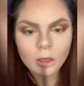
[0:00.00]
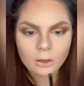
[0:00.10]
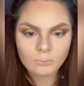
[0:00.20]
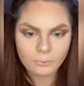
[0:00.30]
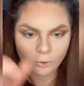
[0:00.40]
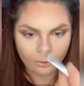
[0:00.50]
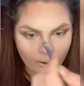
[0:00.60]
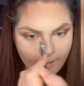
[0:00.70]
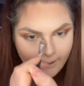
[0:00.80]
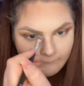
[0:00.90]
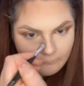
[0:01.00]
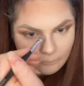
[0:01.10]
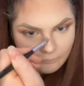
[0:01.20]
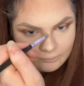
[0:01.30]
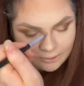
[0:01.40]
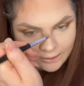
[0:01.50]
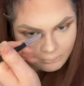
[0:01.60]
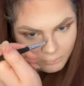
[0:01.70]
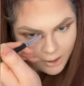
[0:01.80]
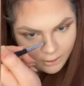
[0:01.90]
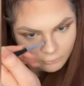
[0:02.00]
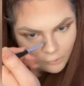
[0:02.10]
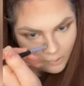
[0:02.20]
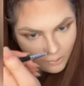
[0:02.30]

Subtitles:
but I can fix that with powder.